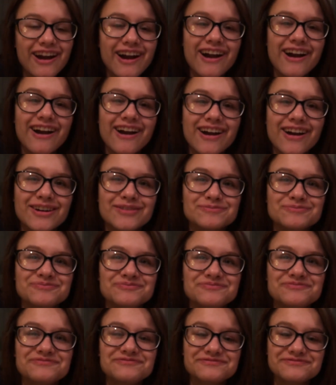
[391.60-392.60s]

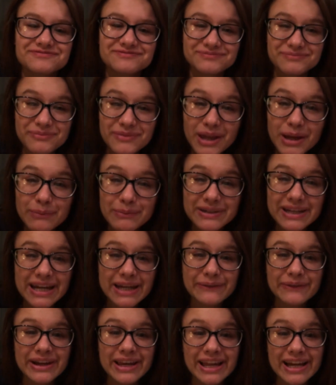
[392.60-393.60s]
But
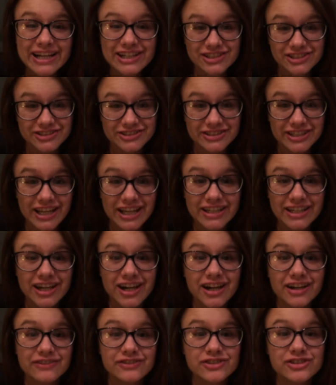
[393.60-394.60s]
anyway, like I just said,
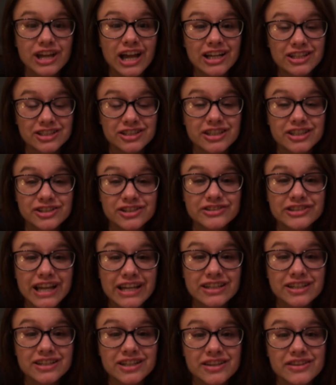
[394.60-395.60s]
I've actually just
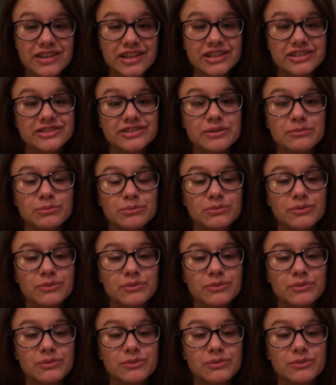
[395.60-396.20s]
edited this